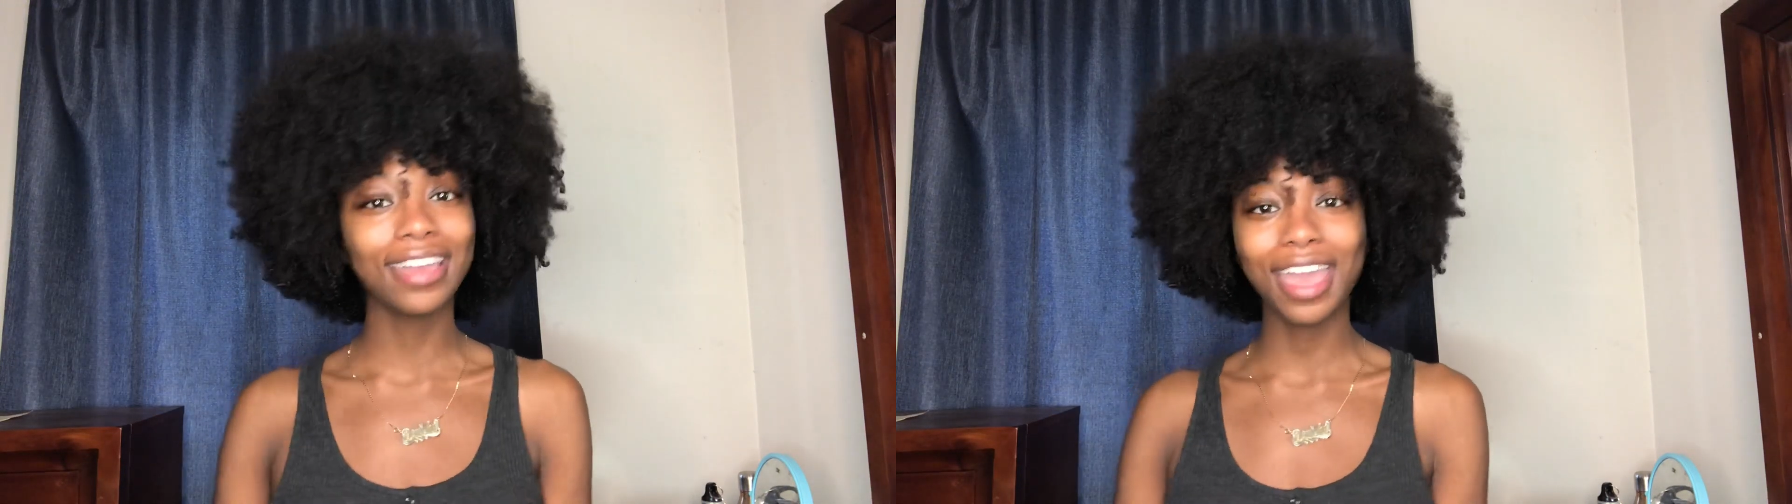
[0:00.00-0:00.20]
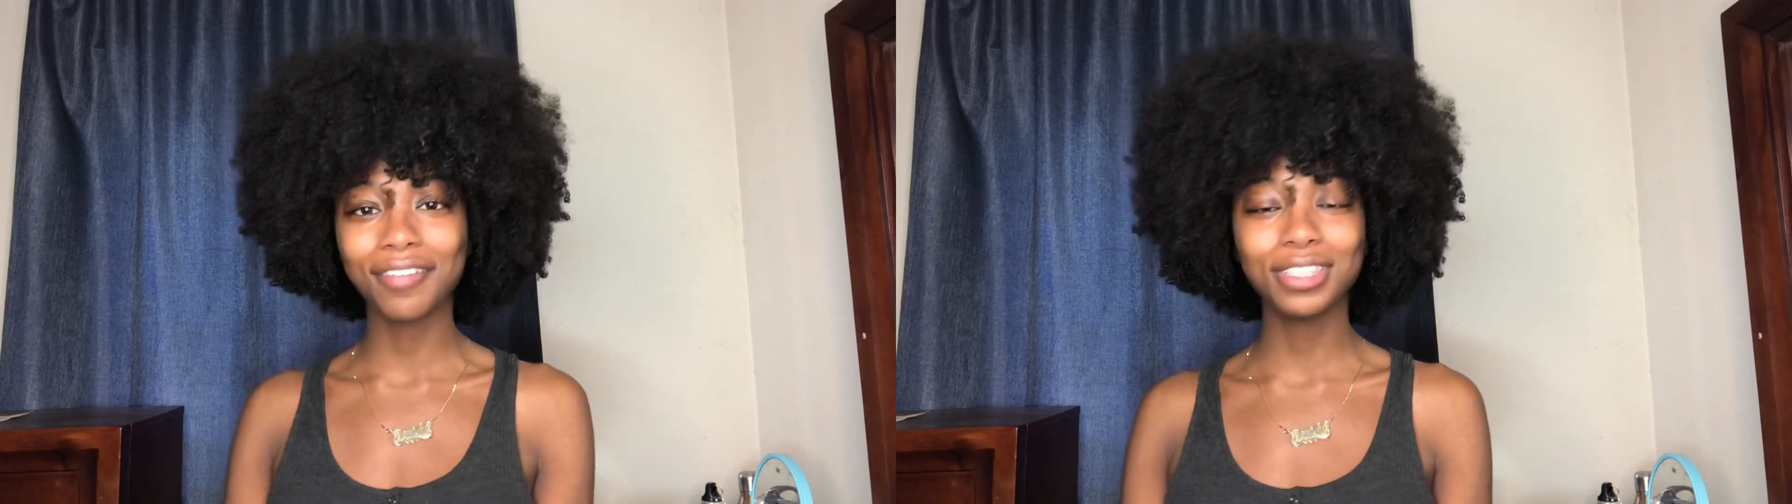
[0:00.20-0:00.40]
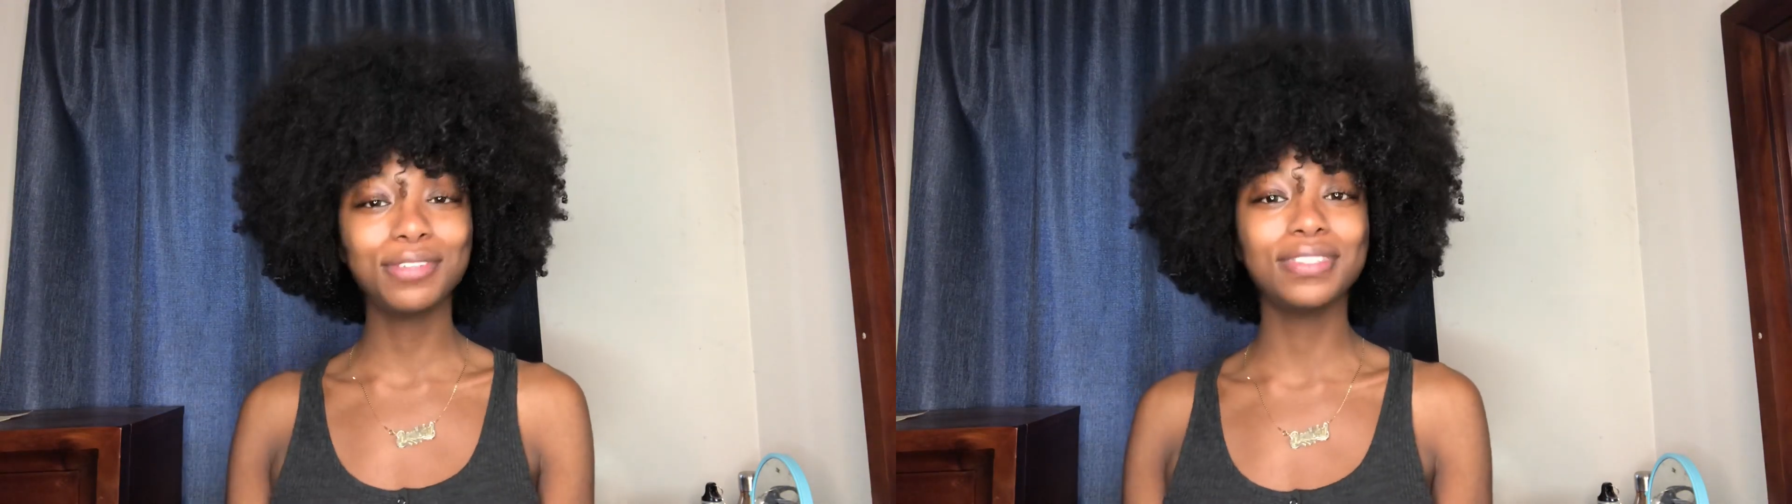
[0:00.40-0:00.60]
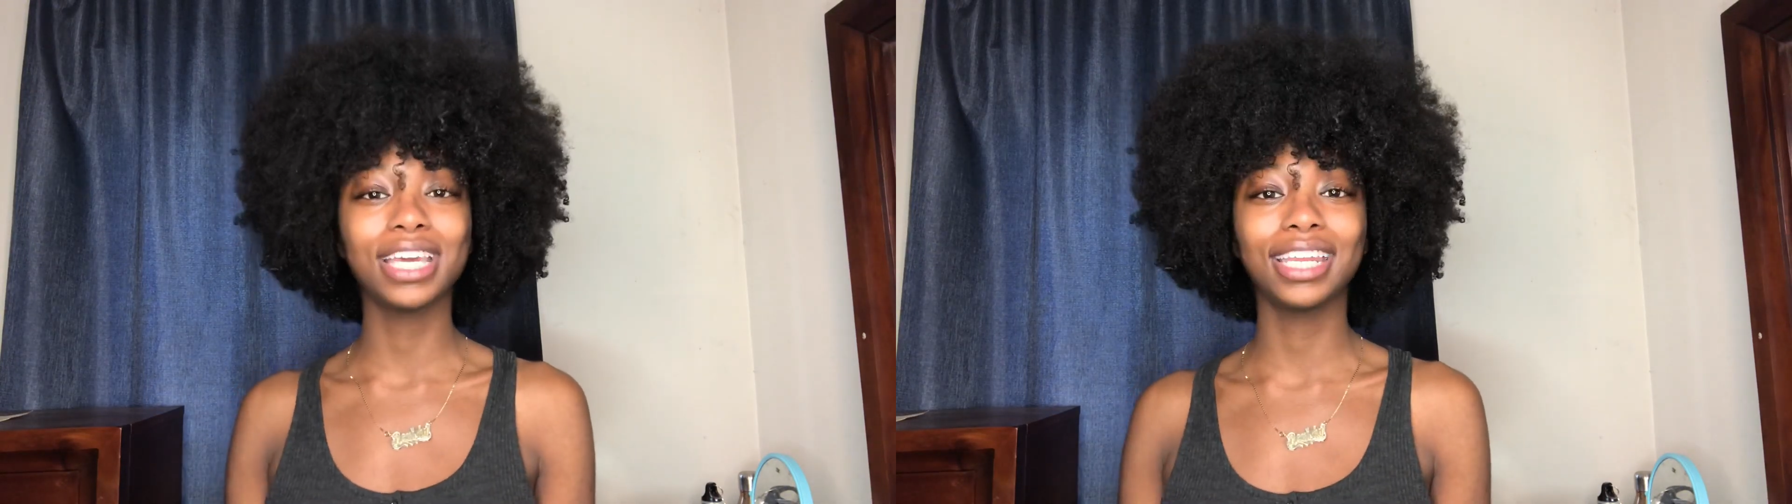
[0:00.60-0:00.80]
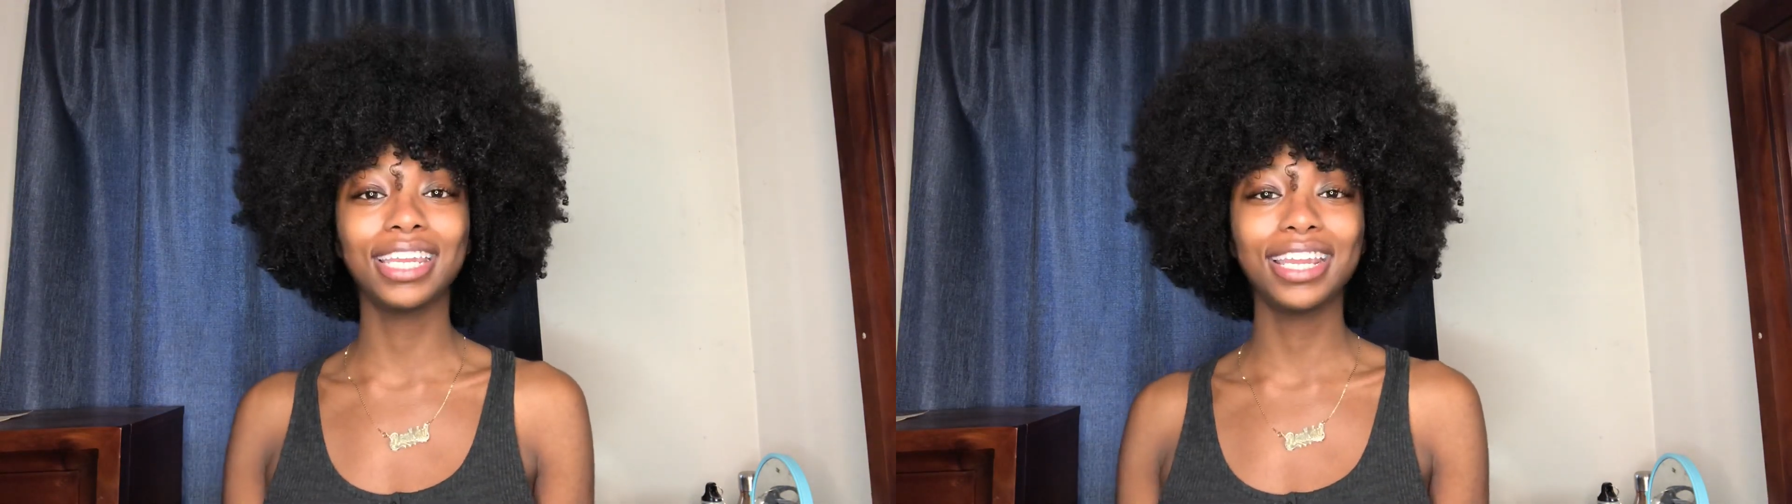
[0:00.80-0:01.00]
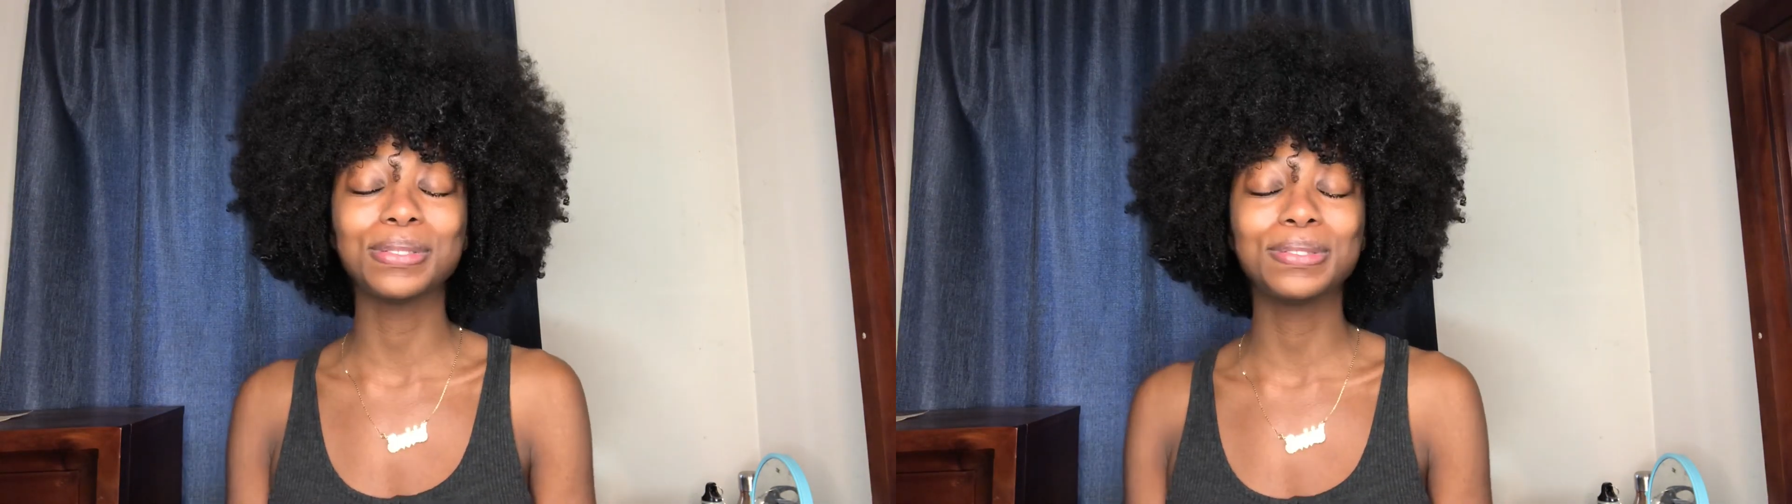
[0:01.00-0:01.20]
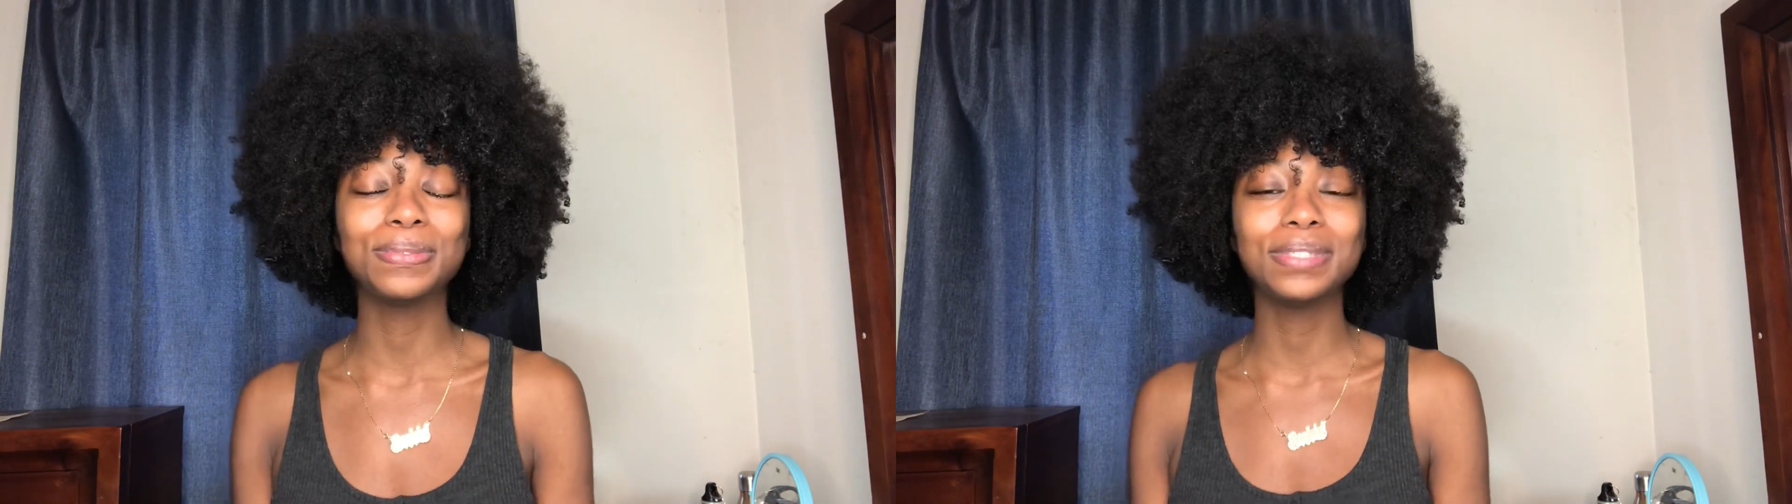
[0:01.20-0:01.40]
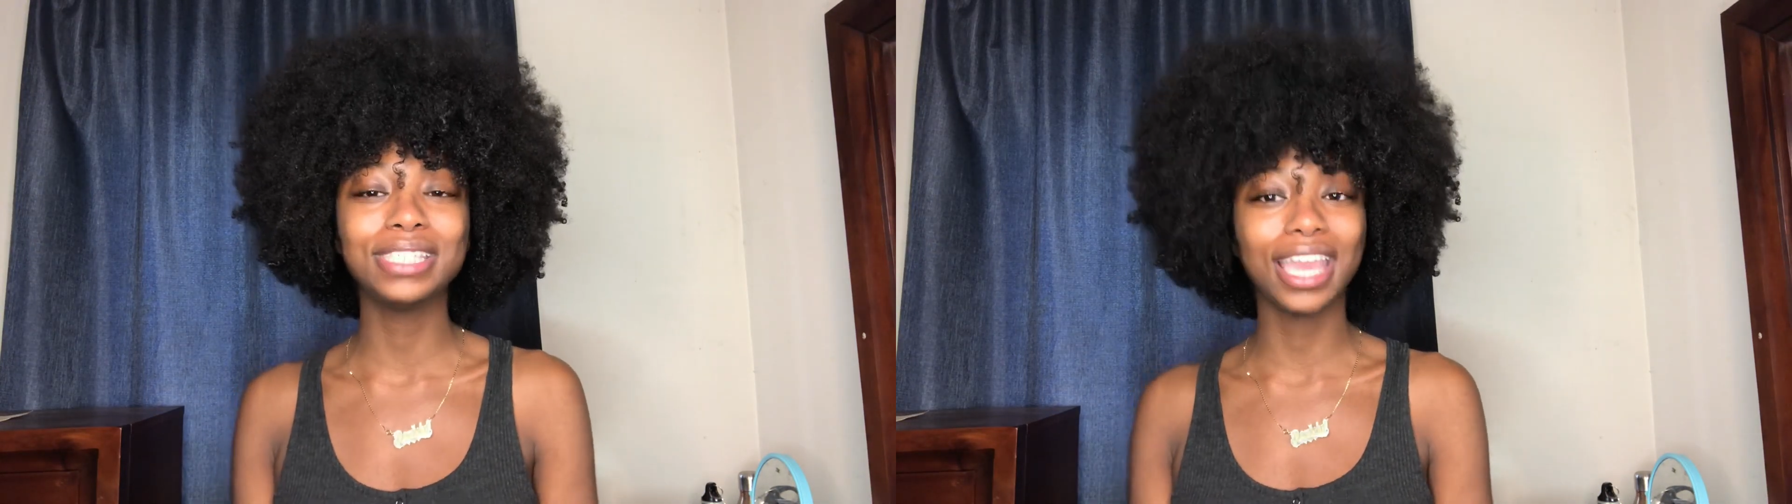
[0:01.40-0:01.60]
after you've done it.
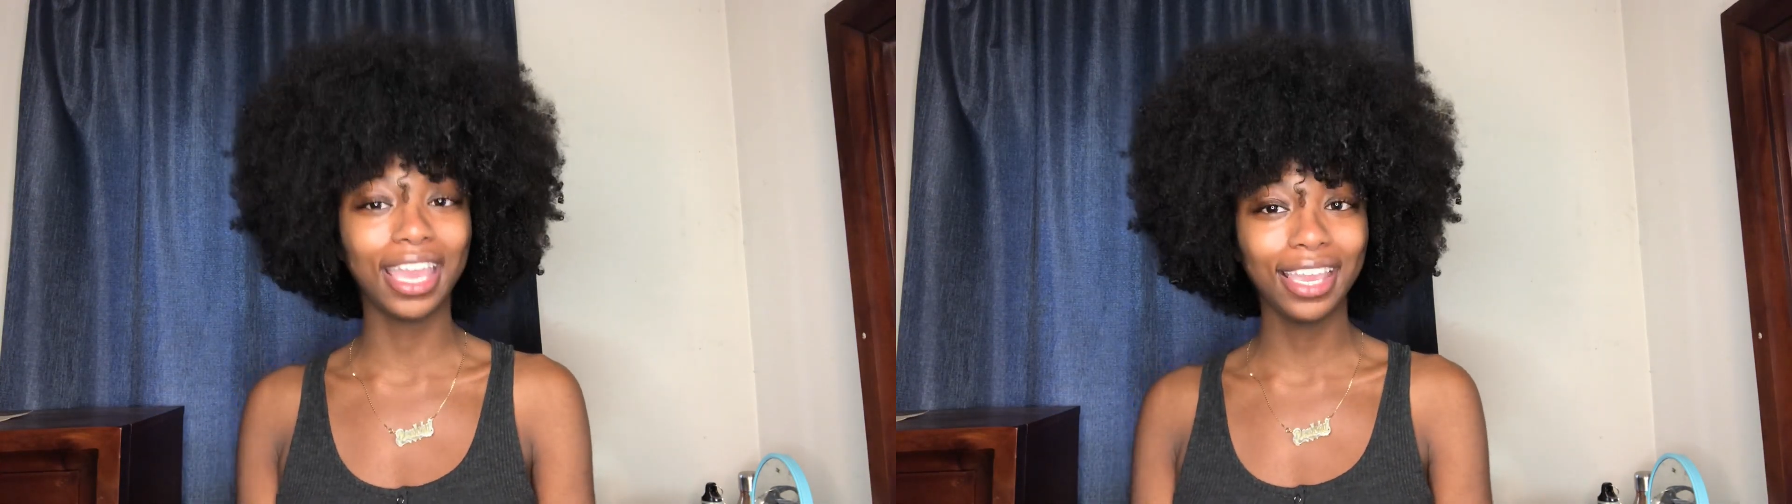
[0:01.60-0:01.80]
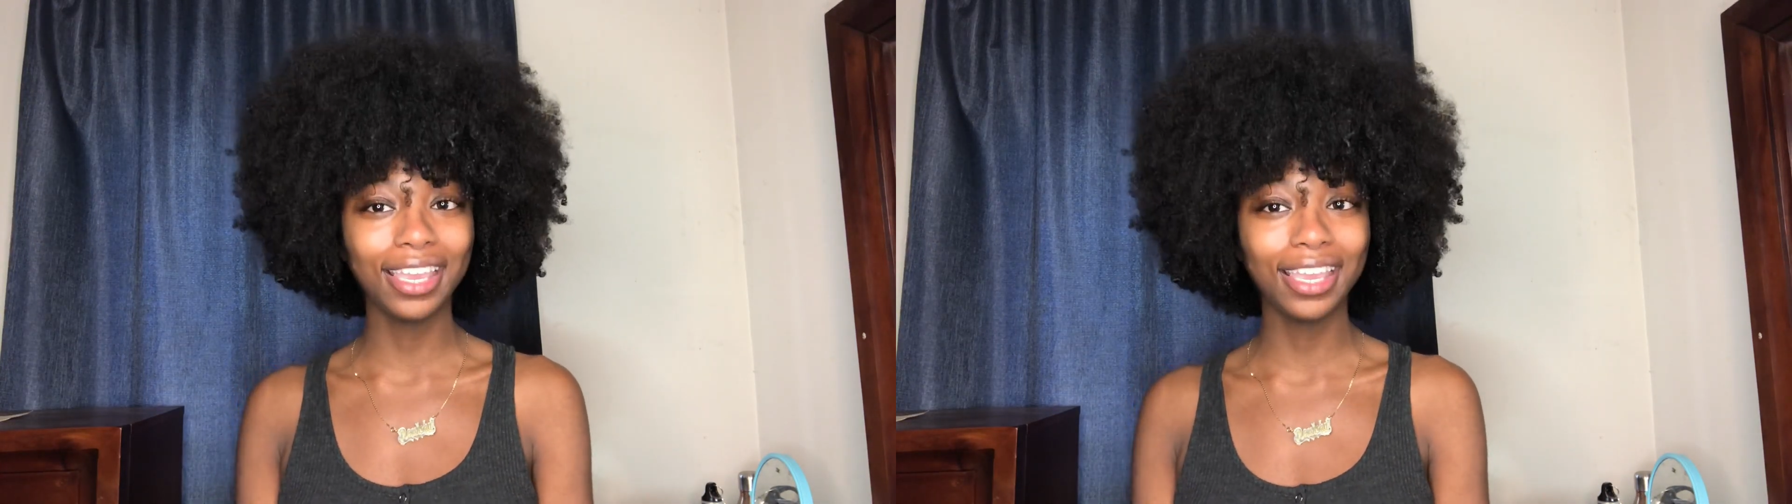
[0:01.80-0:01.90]
Today